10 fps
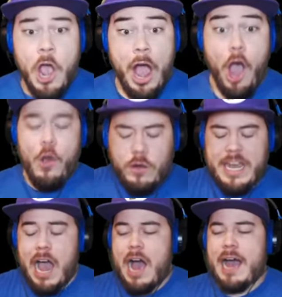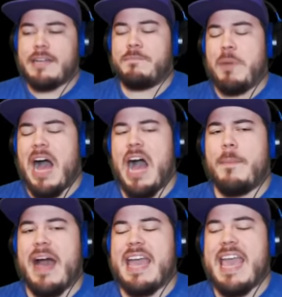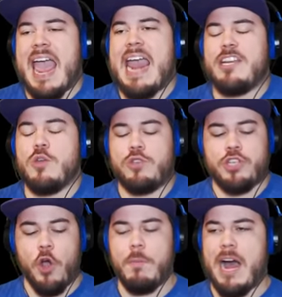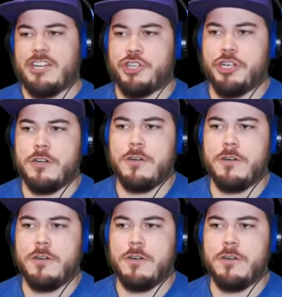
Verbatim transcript: Oh God, Bob, I hate you so much.